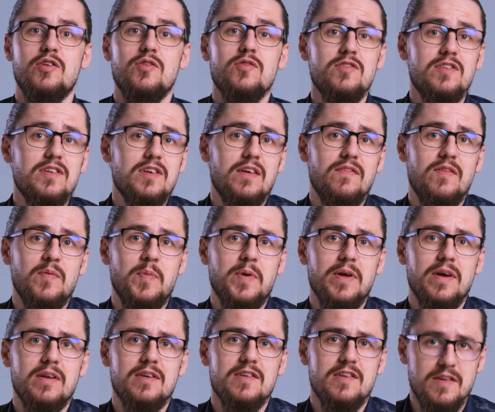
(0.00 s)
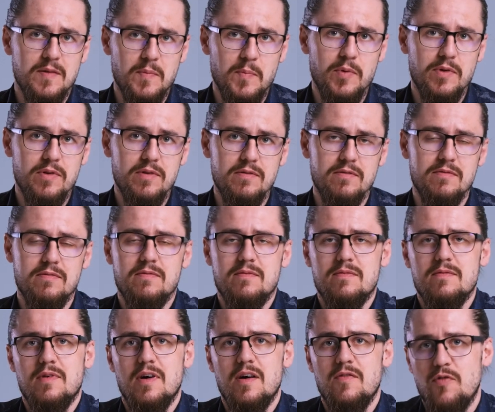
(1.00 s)
Using a VPN is simple,
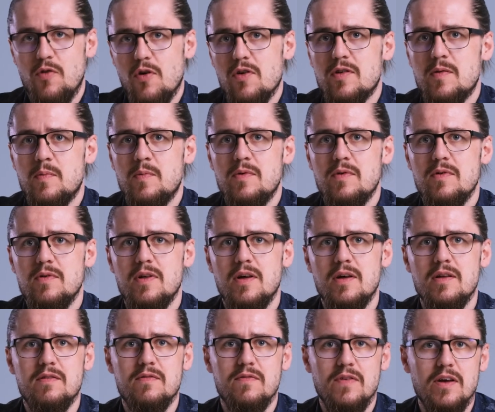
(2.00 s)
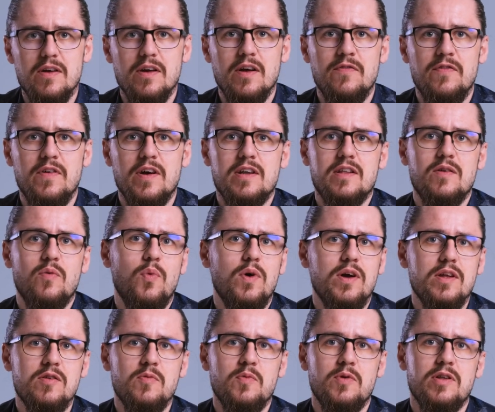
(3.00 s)
affordable and very effective
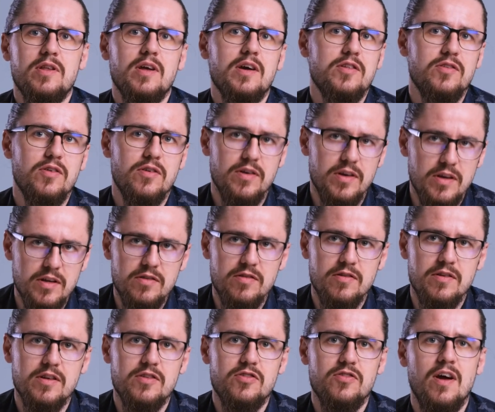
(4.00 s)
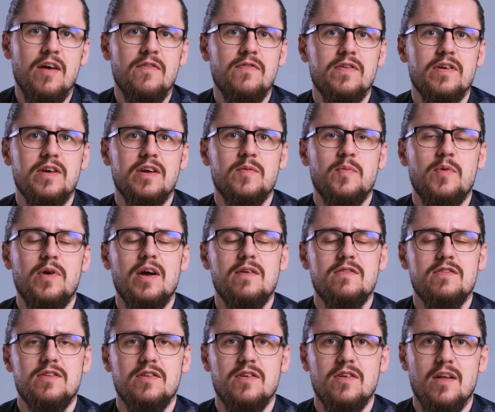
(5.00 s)
way to protect your internet traffic and privacy